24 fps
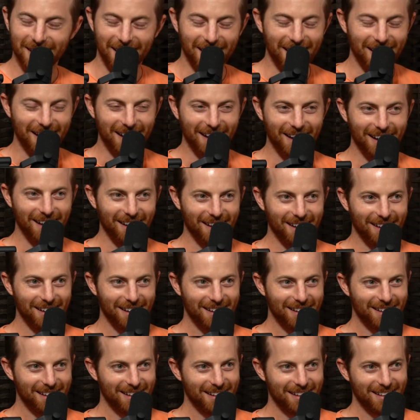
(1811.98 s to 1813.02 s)

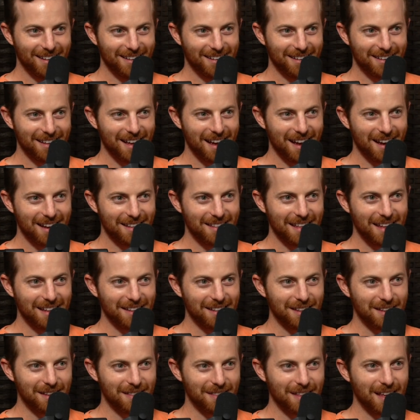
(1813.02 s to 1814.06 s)

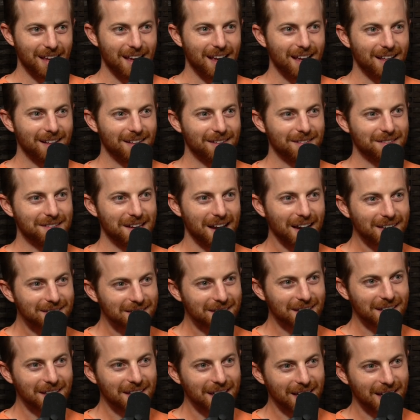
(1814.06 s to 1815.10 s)
That they
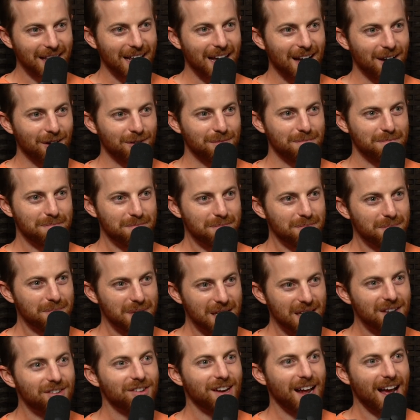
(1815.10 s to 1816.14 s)
technically allowed
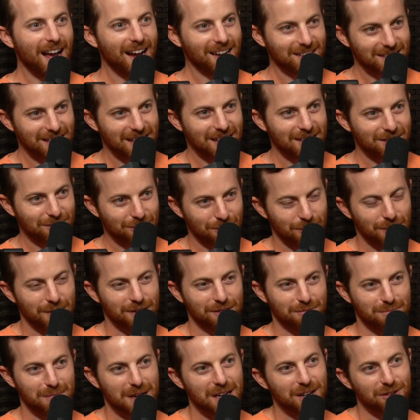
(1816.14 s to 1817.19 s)
beach access to
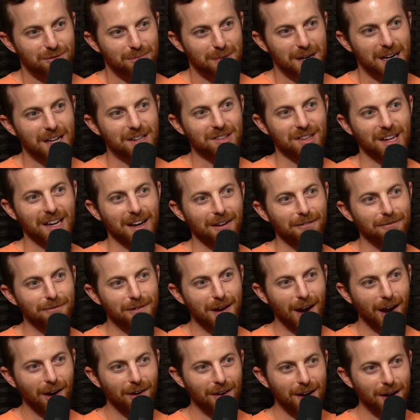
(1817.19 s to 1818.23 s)
his beach, but it's like a
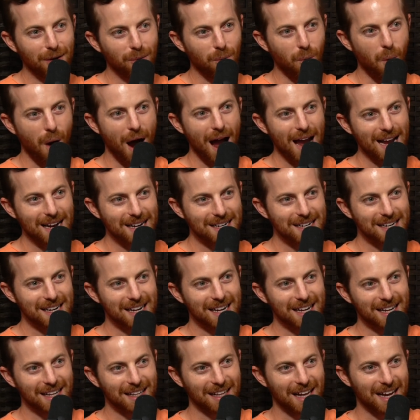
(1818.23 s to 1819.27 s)
very
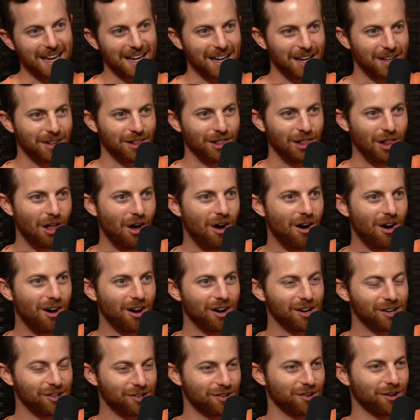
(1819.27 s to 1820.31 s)
winding, like
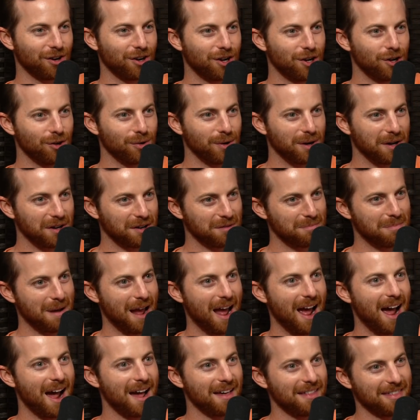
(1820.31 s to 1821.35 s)
long, circuitous
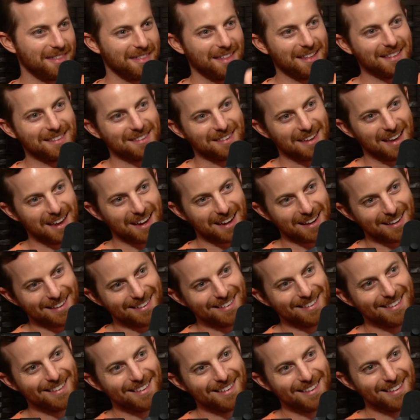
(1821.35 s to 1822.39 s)
path that's like
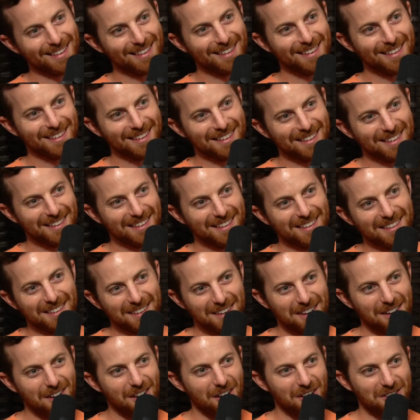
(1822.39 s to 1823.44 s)

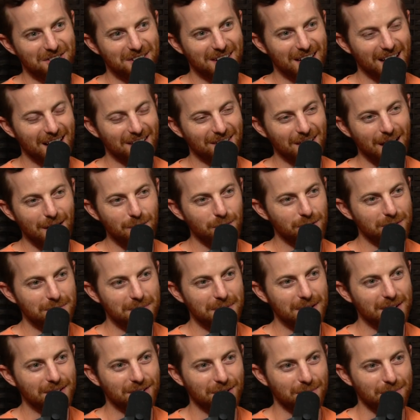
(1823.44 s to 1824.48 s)
hard to get. I wouldn't
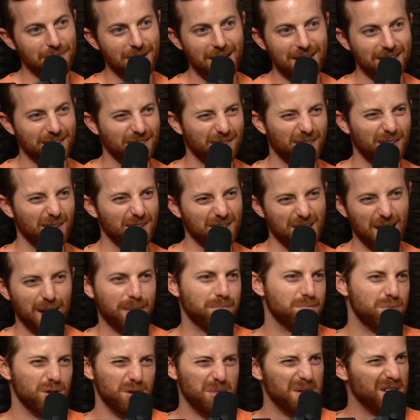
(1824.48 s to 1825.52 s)
be surprised if there's like
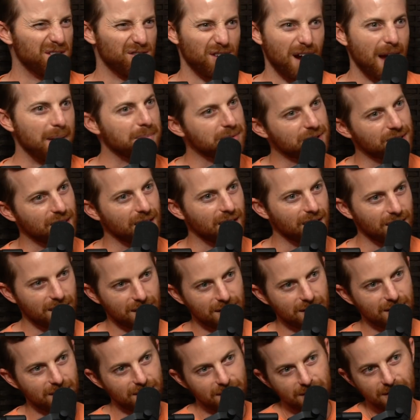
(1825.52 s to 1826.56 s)
booby traps
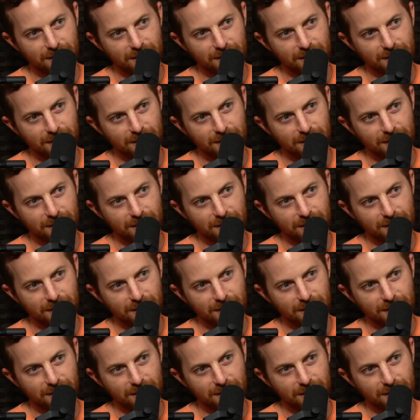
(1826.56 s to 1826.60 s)
there.